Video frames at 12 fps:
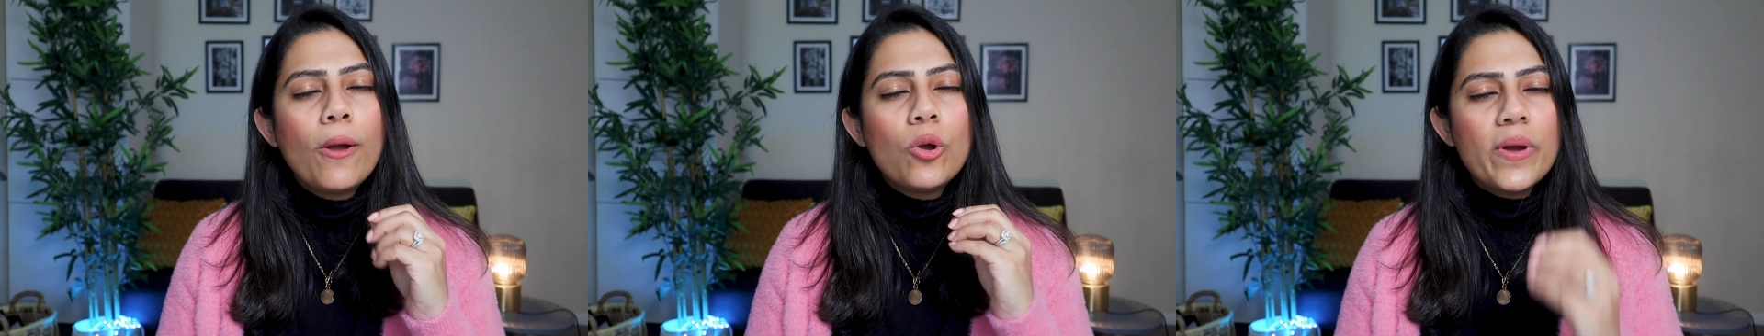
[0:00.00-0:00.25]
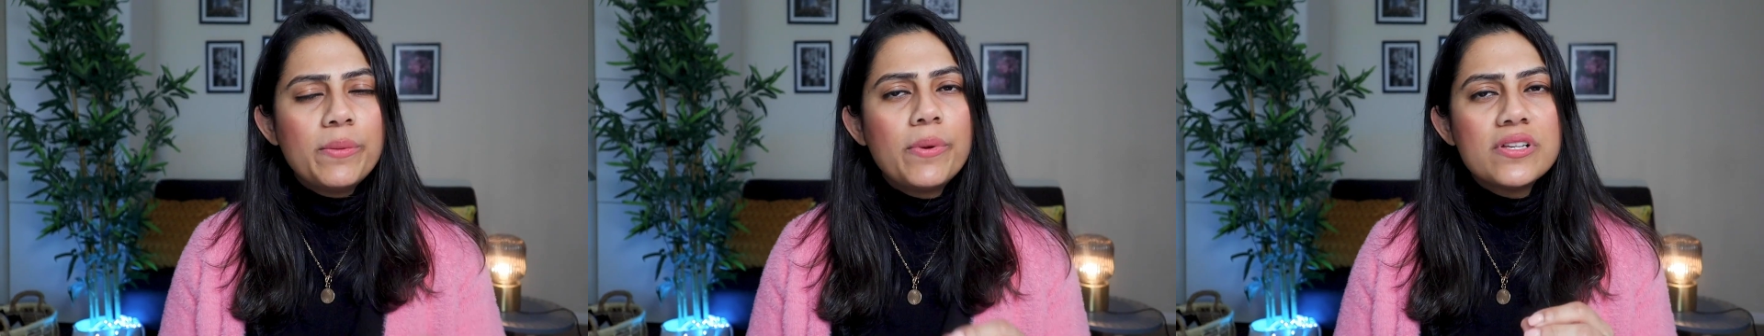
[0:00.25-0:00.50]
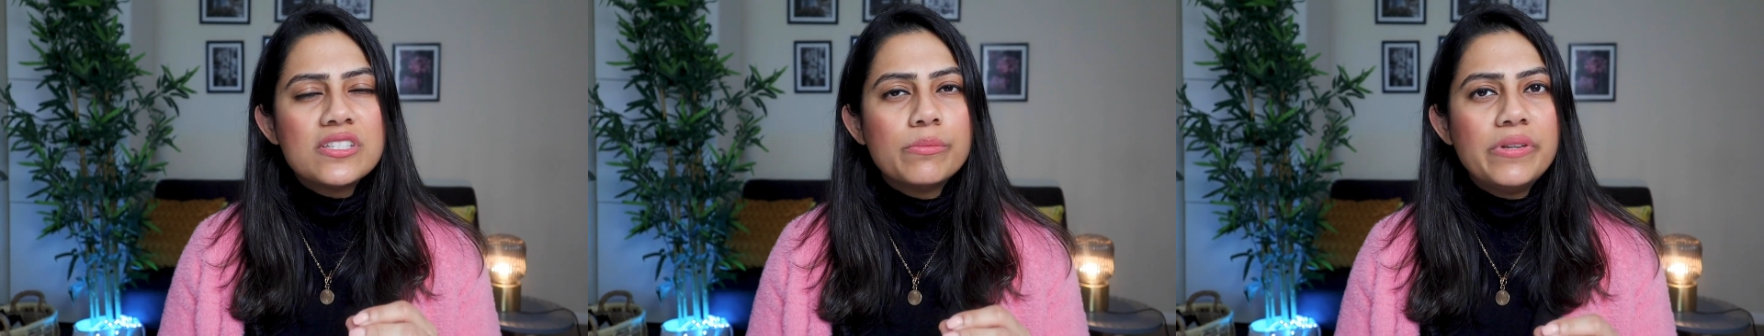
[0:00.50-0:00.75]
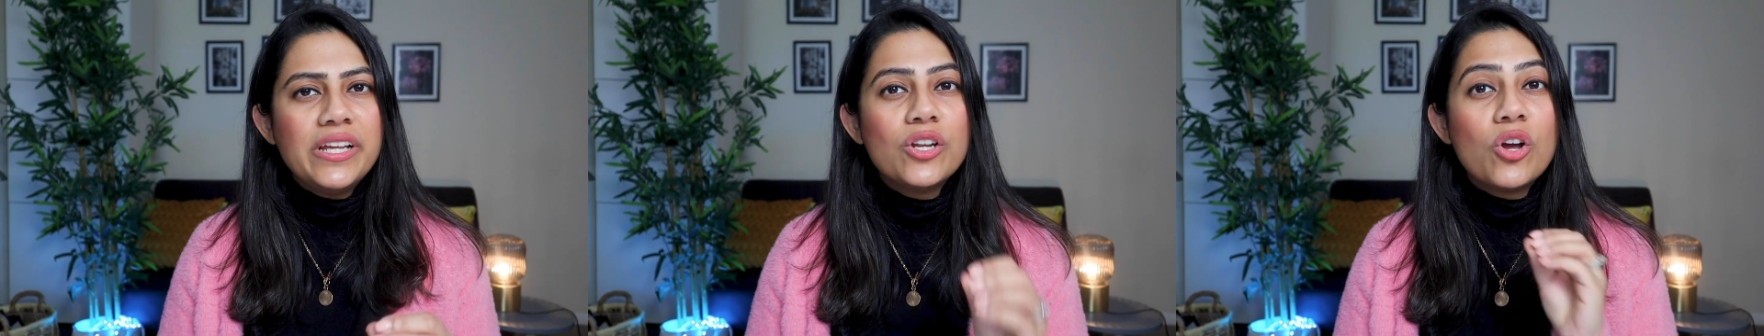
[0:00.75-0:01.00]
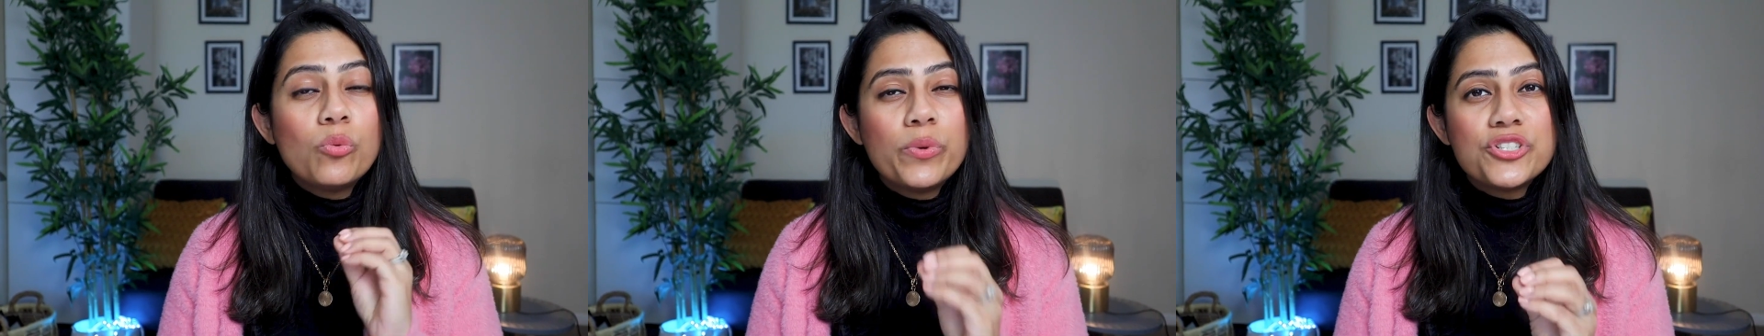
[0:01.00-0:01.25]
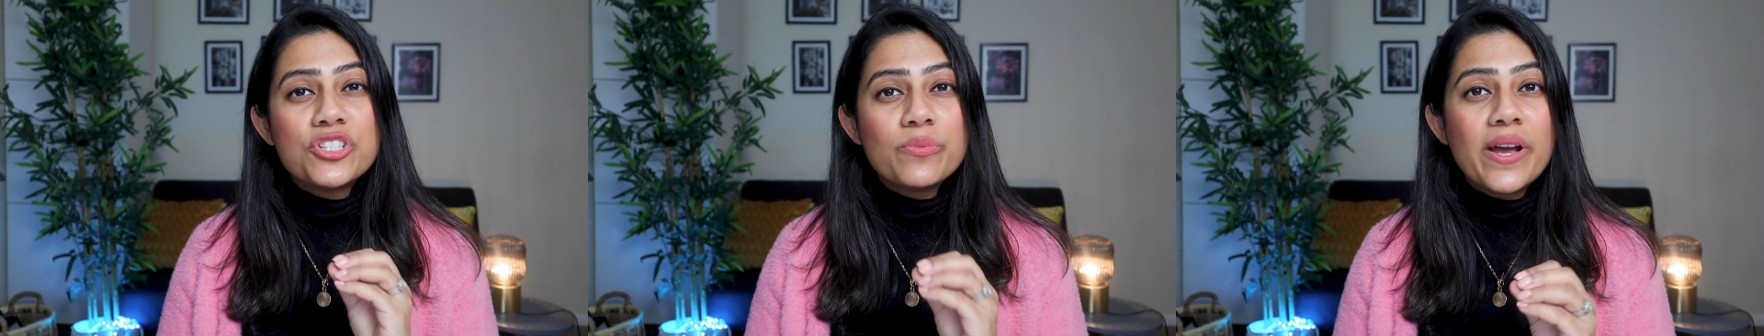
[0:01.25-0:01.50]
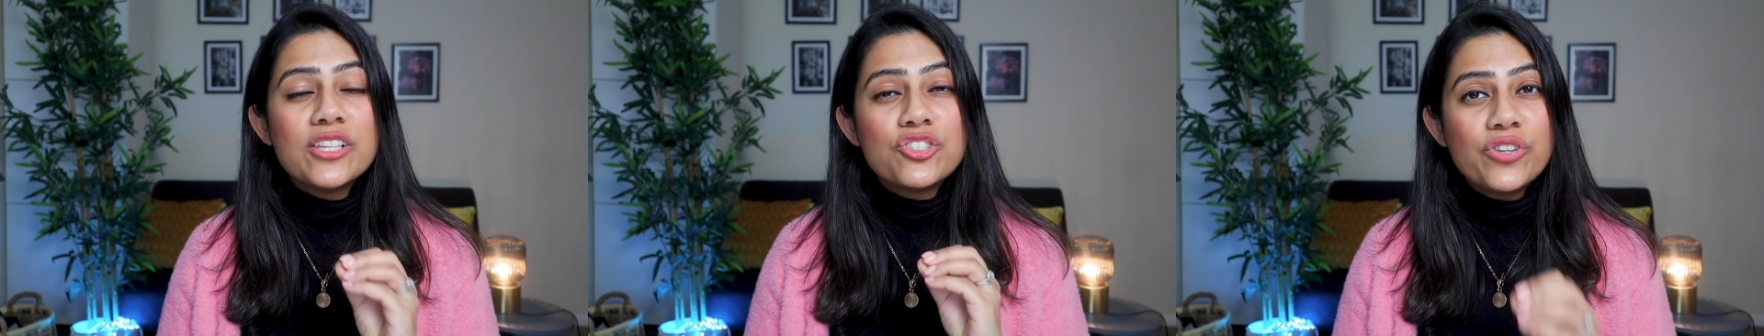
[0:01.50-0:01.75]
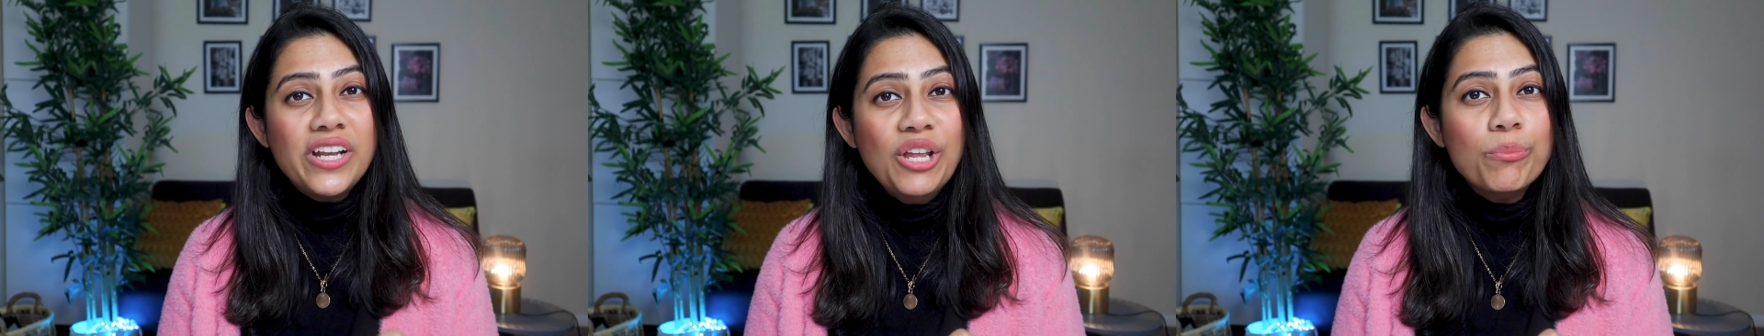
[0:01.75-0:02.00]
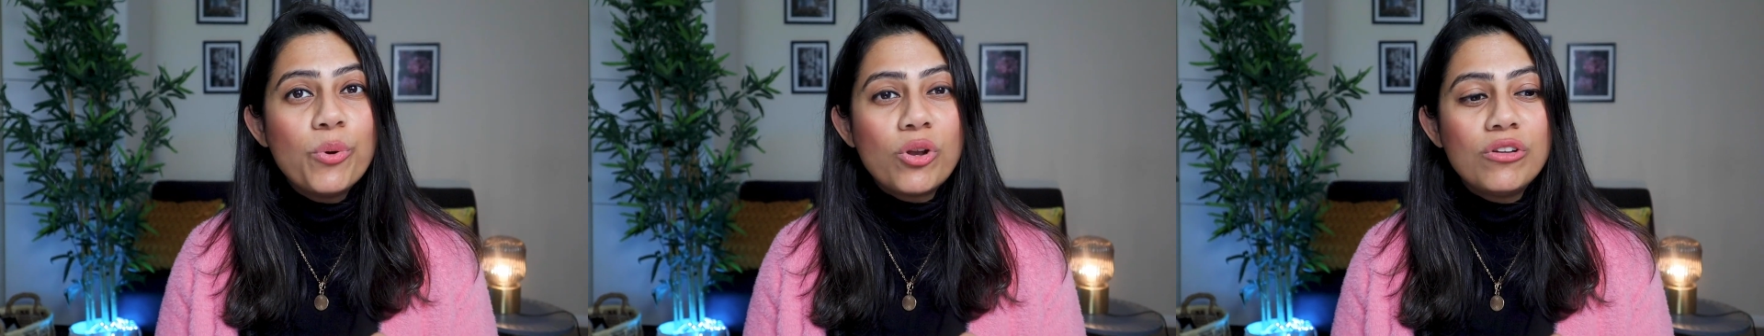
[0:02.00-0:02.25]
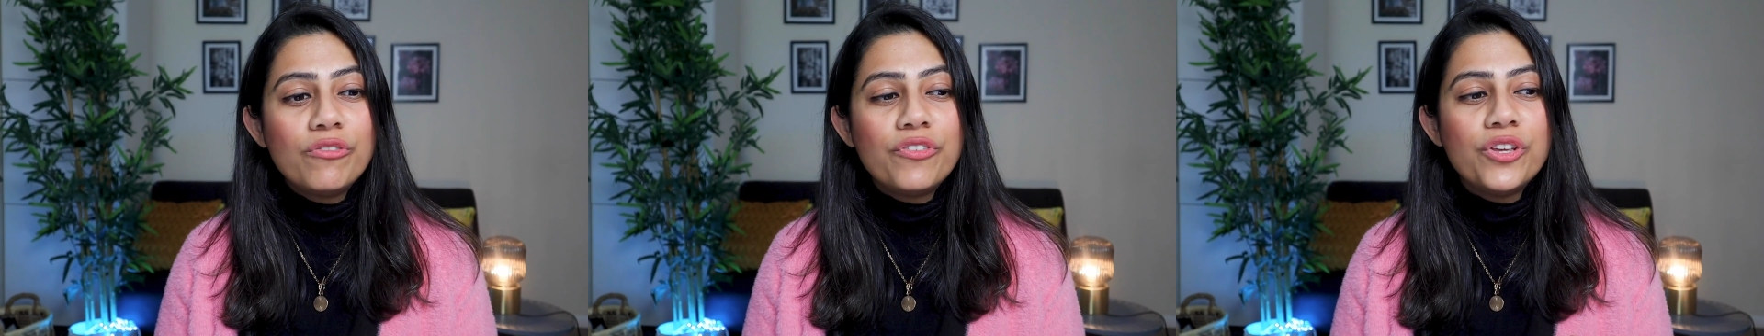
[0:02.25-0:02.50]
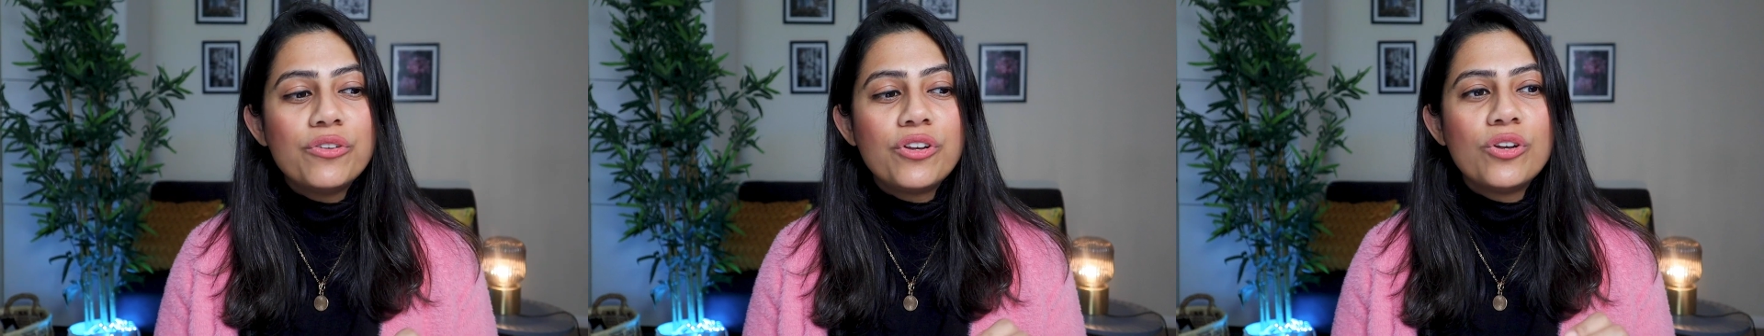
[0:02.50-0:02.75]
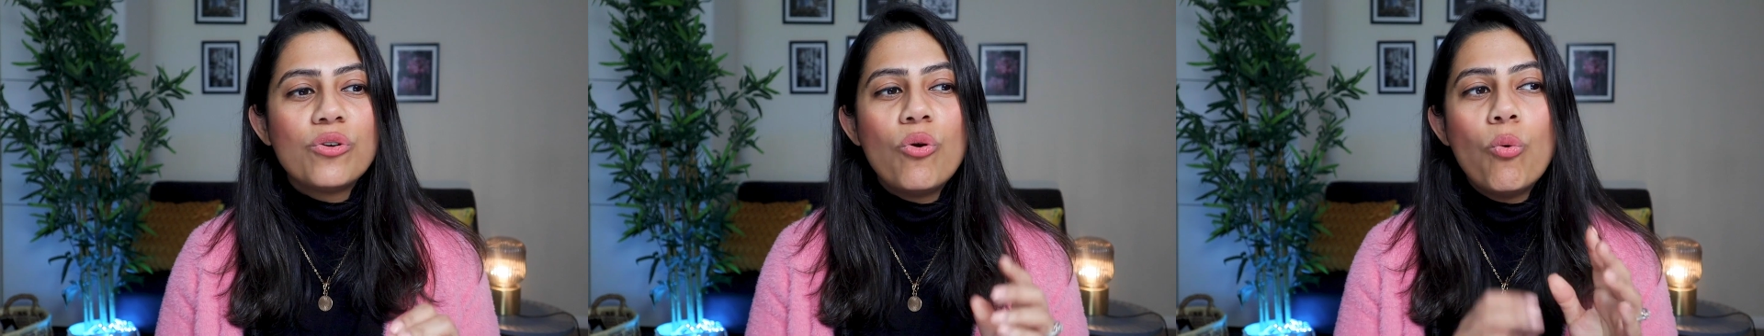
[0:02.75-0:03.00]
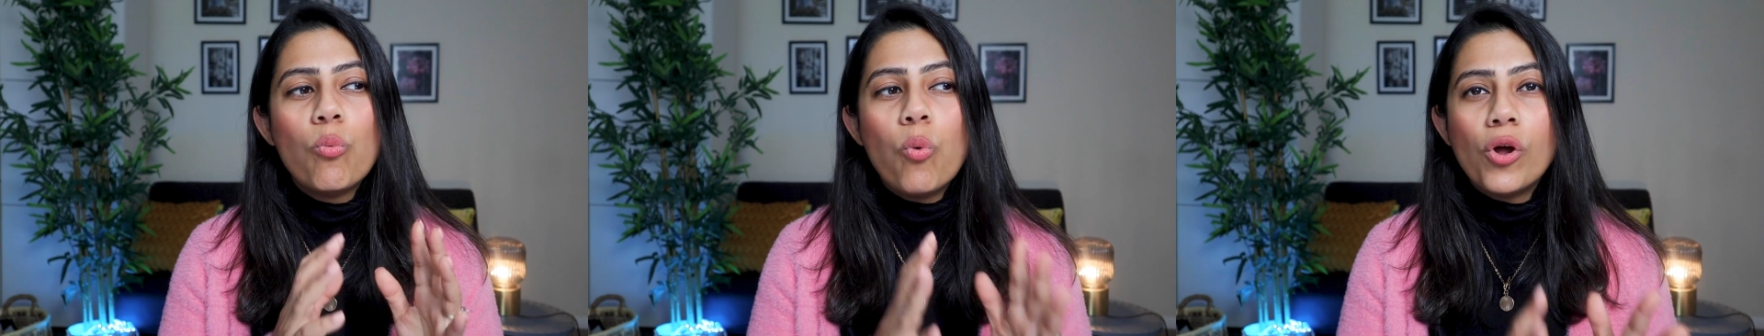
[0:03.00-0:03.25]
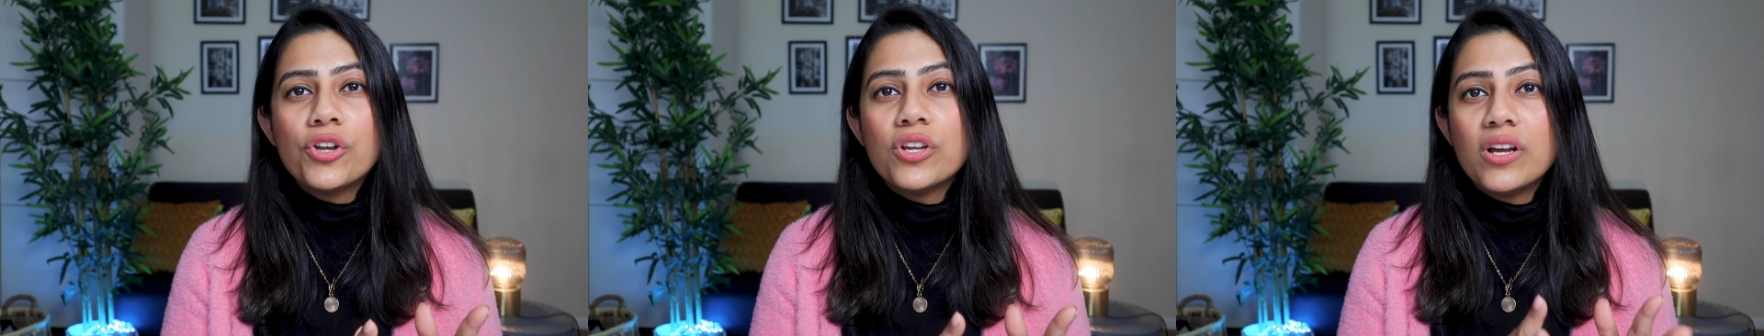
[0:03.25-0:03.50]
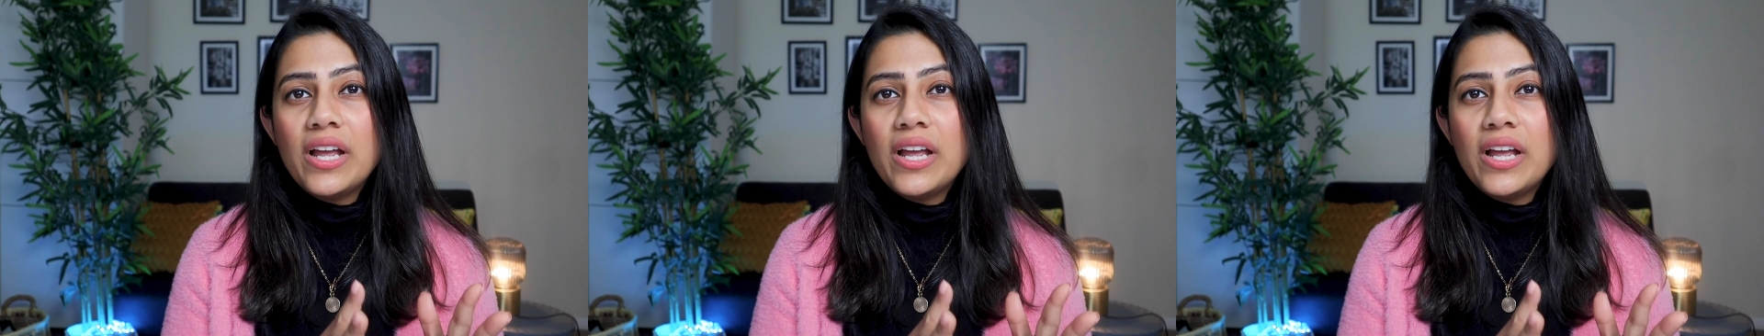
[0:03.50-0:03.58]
Quite possibly not, which is why it's really important for you to know what